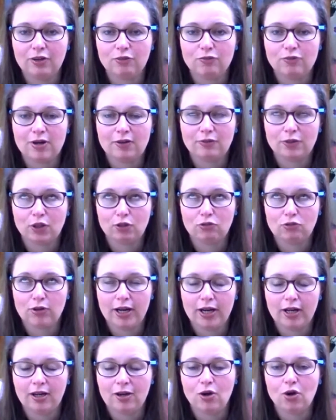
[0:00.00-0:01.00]

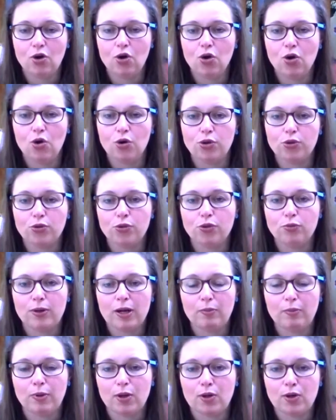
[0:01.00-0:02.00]
Ravelry, or through
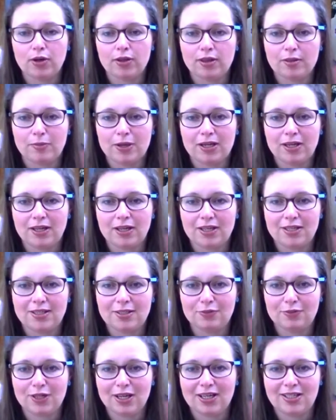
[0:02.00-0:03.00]
my blog,
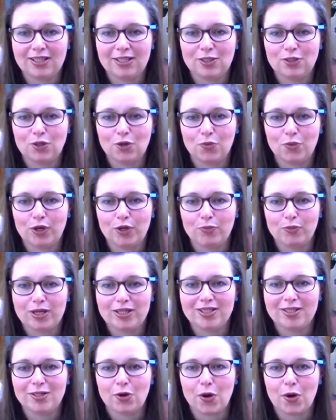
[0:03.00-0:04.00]

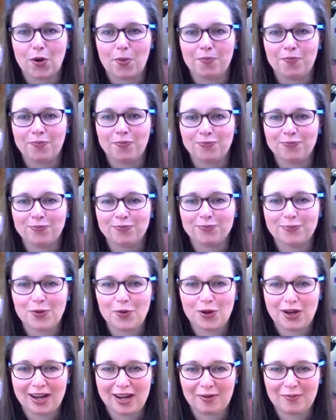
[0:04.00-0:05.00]
themanyknitsofnadine.wordpress.com.
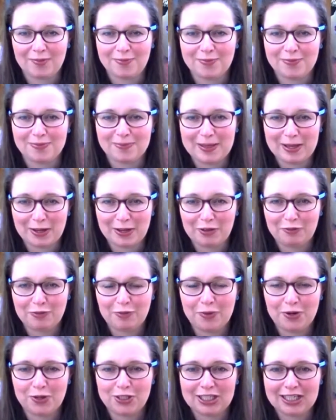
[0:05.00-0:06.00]
Okay, thank you
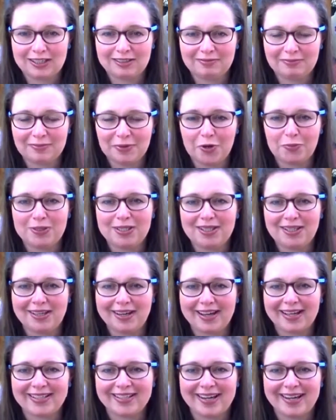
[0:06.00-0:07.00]
for watching, hope to see you
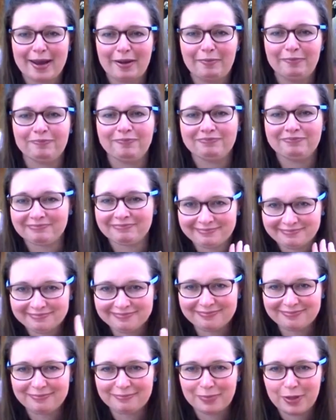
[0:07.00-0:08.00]
next time.
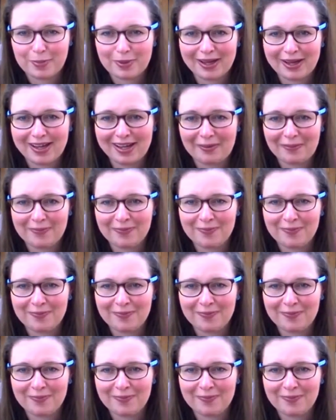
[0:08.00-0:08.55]
Bye bye.